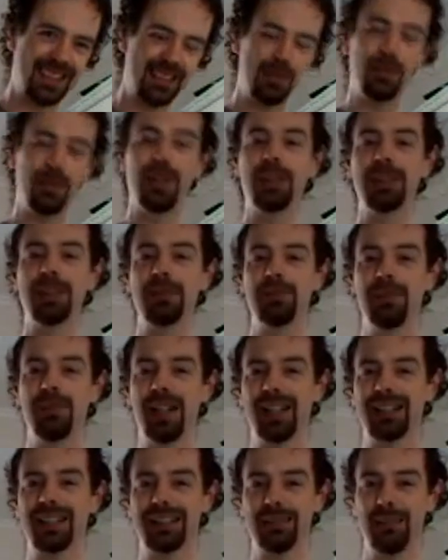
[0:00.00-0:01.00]
Welcome
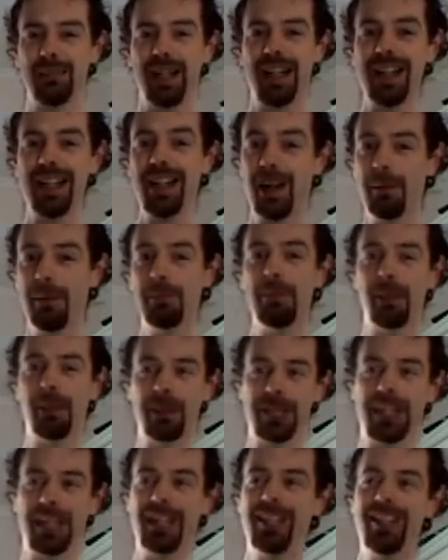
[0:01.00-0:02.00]
back to my humble
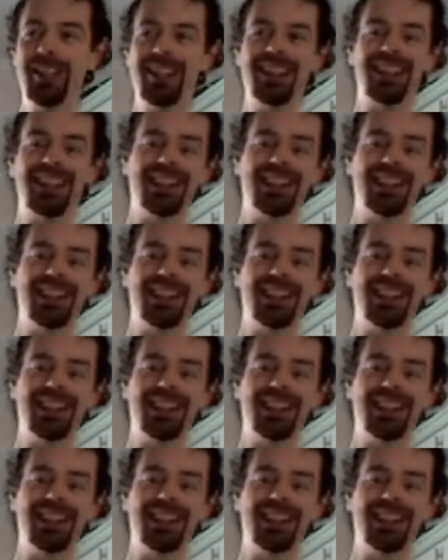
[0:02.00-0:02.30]
kitchen.